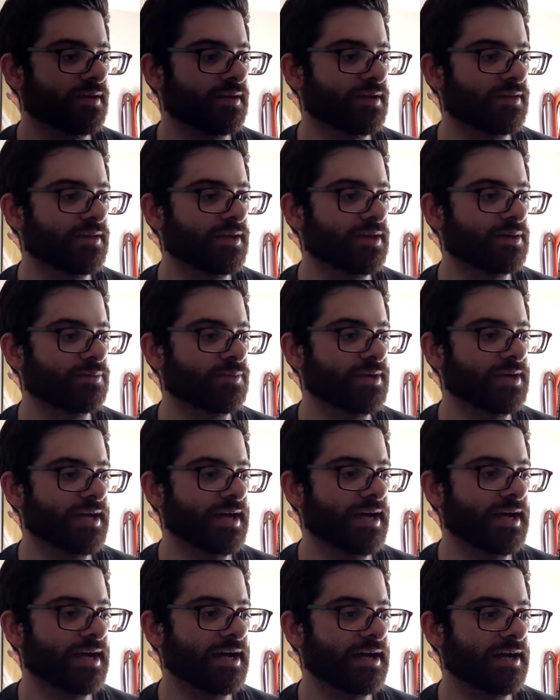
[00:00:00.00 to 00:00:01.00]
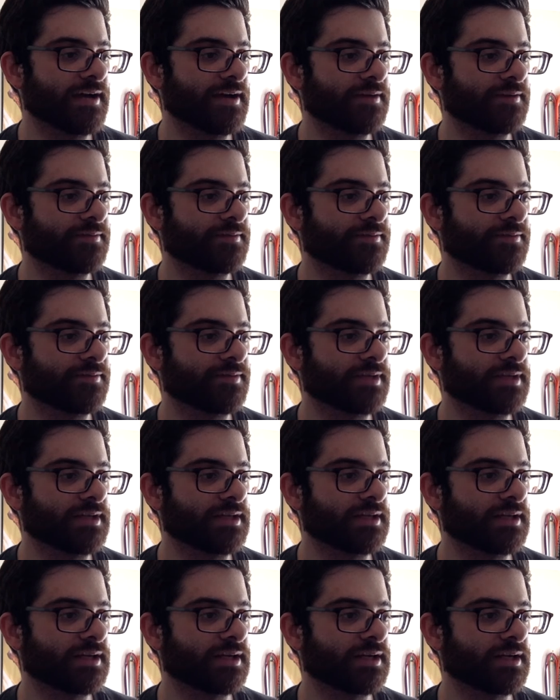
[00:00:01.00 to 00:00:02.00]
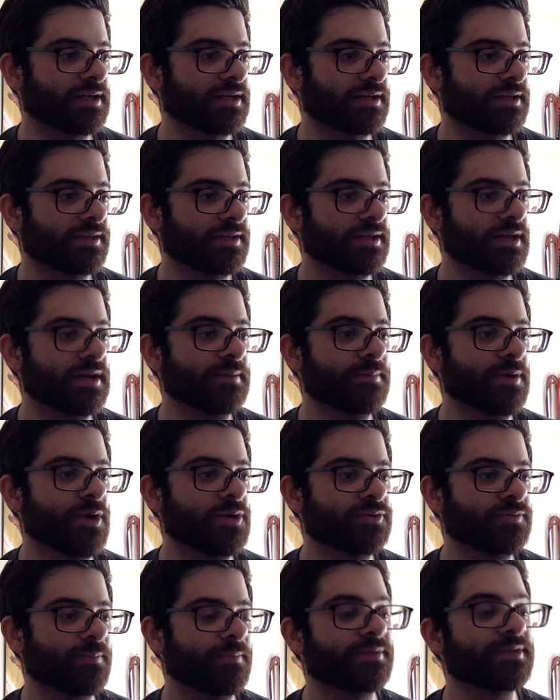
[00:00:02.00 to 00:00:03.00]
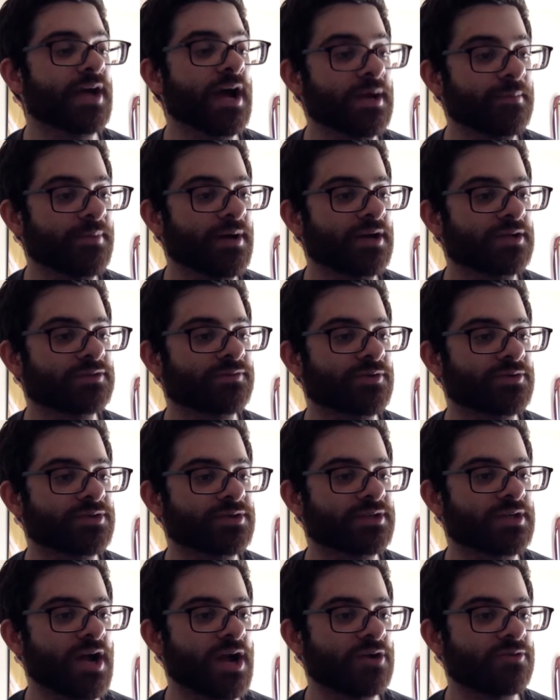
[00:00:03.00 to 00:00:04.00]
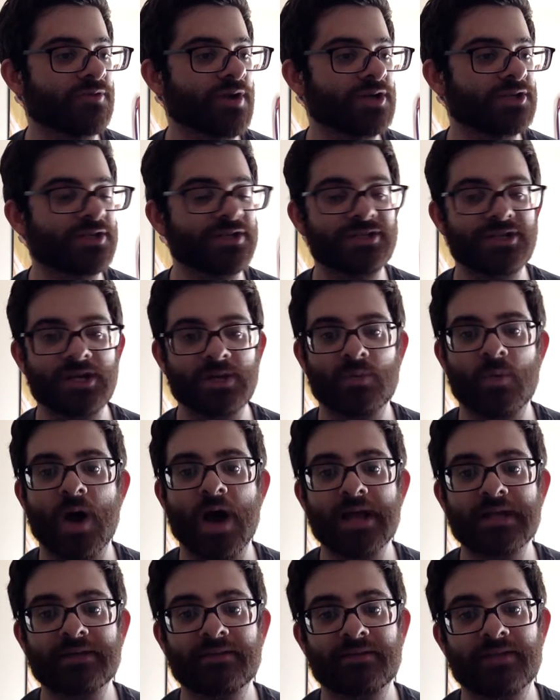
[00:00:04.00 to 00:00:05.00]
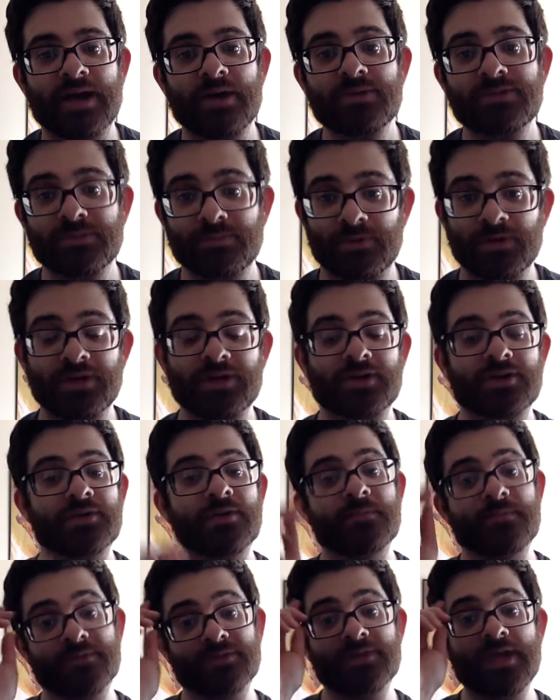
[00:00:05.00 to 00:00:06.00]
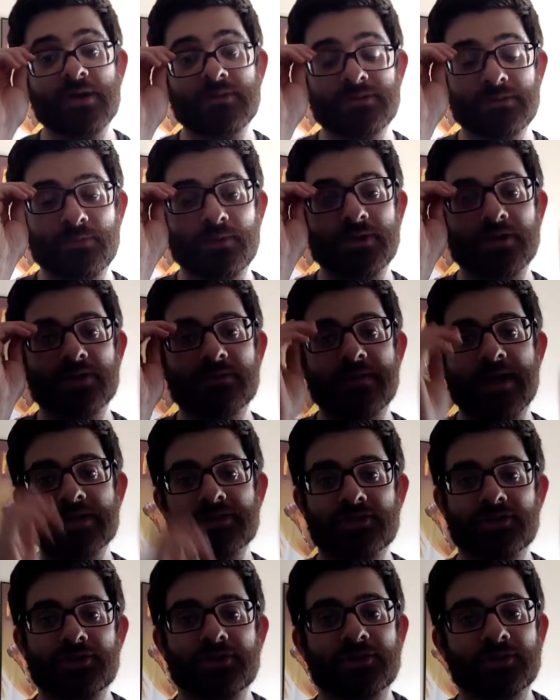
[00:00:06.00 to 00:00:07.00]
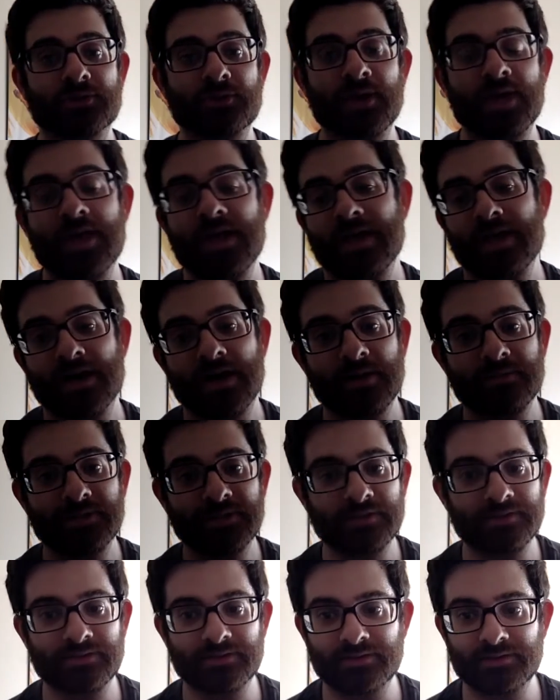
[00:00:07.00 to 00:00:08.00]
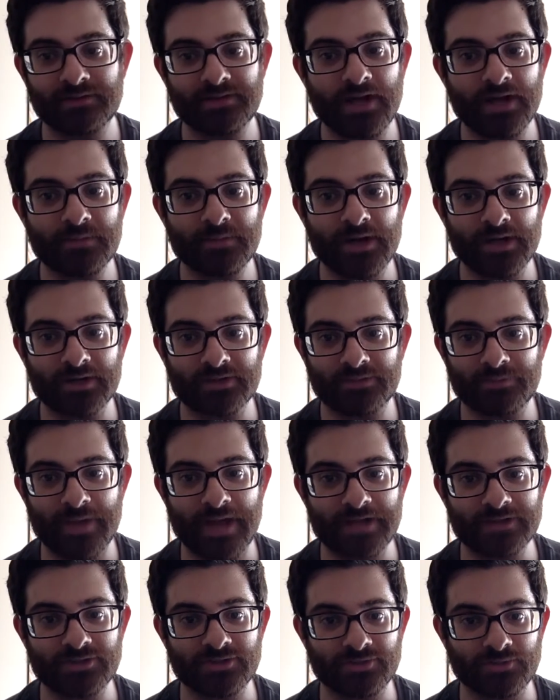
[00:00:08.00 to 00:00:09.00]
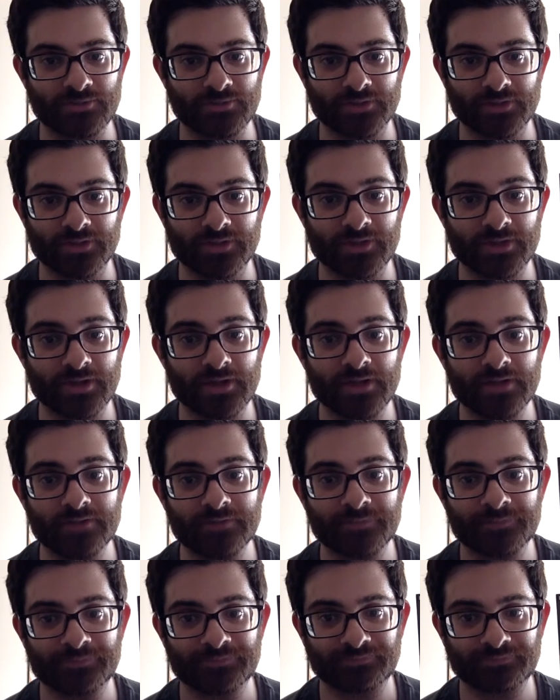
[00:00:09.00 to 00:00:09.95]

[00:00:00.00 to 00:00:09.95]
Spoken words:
And then we have the Young Bucks versus Lyra Rush and Jay White. That was a pretty good match too. I mean, Young Bucks matches are really good.